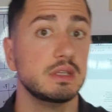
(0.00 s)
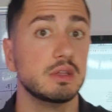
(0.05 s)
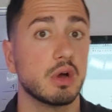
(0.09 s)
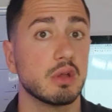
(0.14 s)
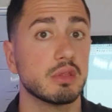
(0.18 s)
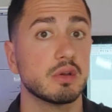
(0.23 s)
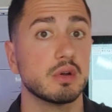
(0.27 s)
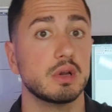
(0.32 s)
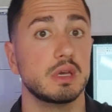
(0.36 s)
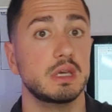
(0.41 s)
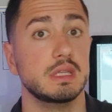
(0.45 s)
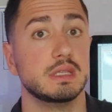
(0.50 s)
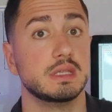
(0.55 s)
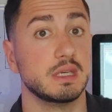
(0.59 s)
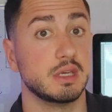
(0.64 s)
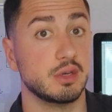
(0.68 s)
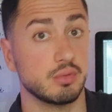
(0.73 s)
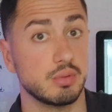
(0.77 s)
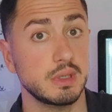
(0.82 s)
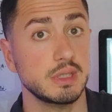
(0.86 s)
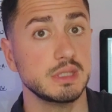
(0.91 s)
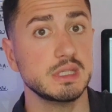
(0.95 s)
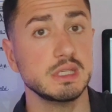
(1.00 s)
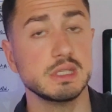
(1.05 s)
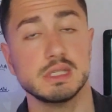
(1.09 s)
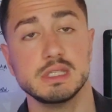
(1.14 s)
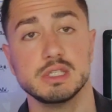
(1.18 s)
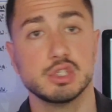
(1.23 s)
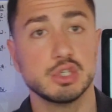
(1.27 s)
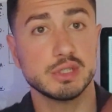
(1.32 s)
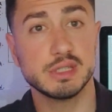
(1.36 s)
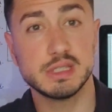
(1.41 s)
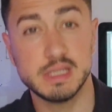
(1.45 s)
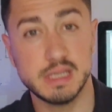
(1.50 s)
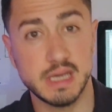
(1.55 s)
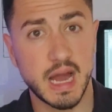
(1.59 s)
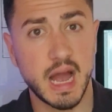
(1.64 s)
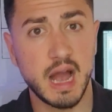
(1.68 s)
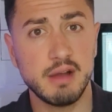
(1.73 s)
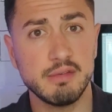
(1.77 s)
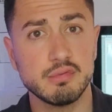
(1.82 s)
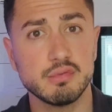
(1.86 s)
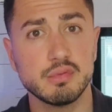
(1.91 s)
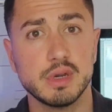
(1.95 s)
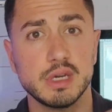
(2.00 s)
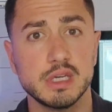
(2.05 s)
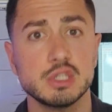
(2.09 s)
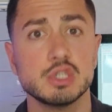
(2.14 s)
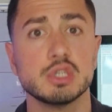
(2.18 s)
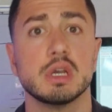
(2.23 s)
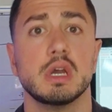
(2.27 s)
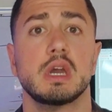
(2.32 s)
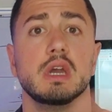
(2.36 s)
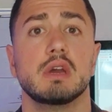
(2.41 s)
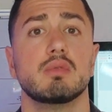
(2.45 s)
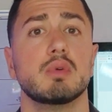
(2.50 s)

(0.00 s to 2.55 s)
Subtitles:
in other it increases? It's just the average.